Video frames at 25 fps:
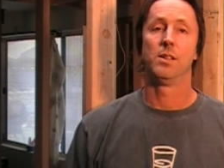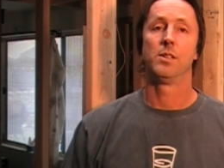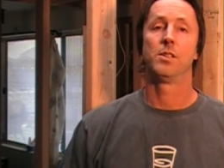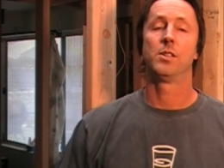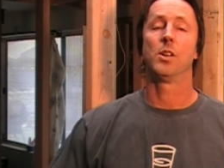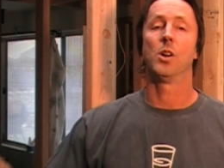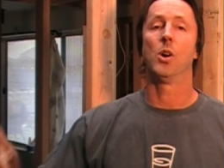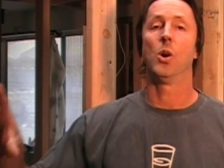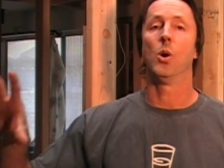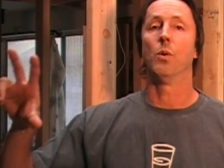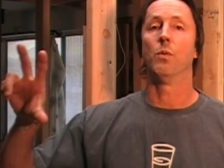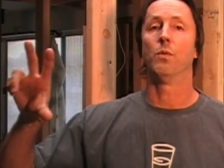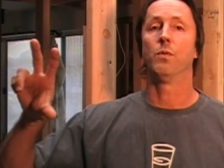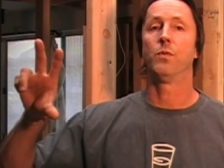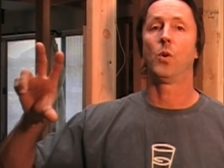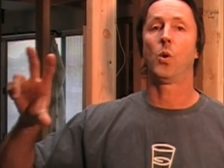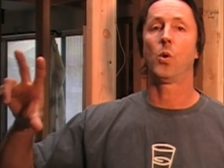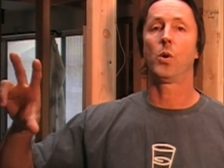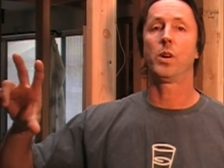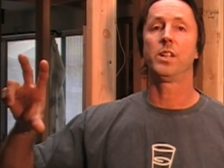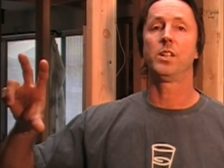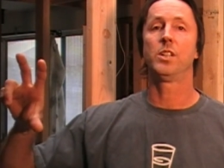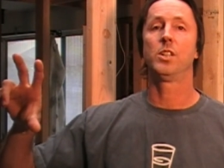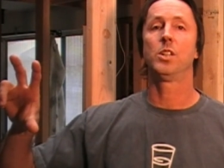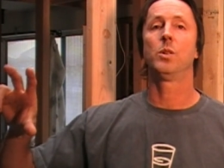So
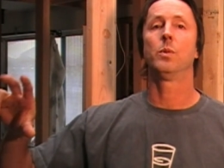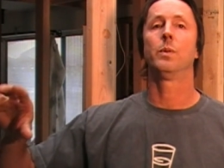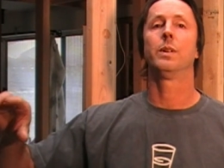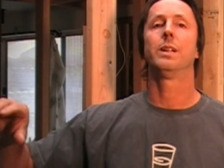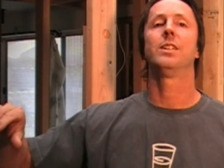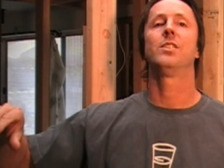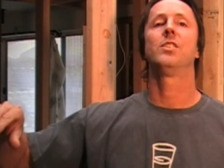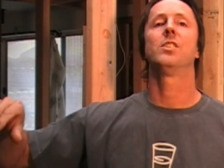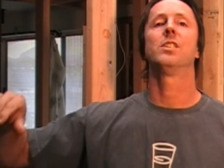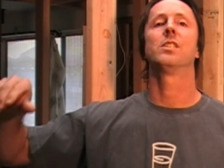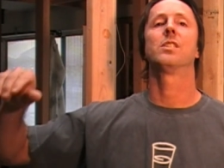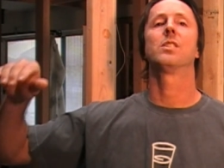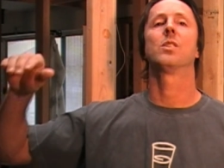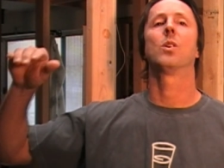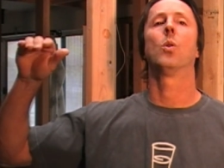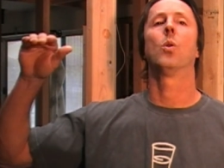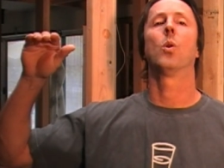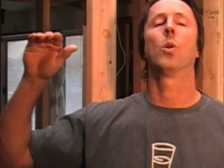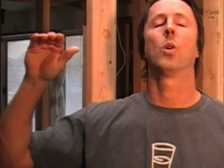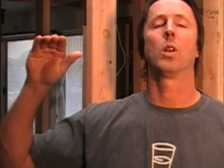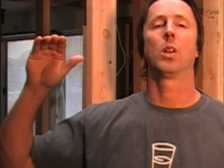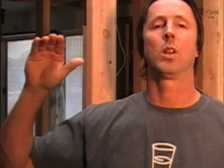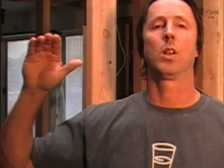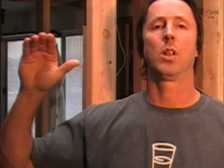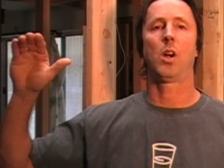forty-two inches
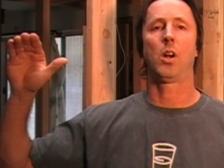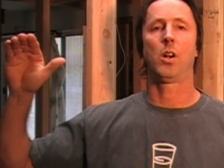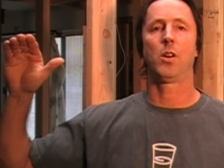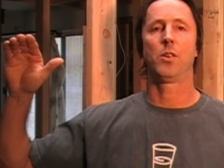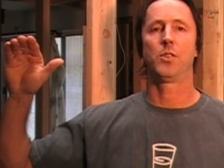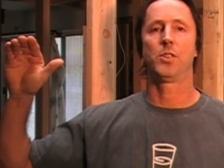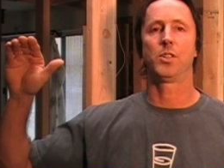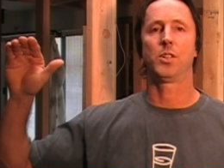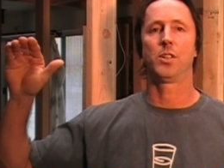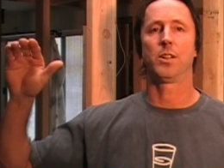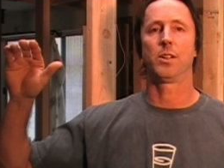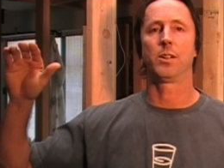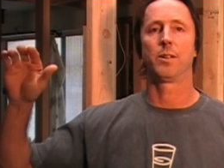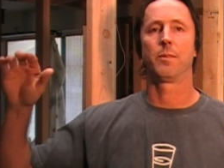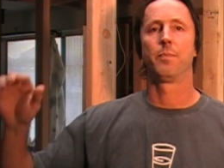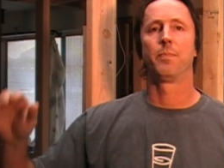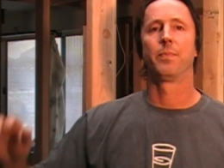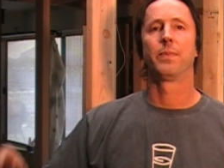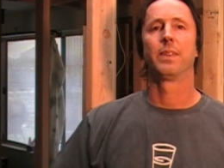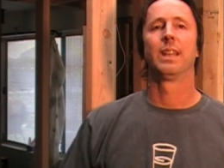or larger.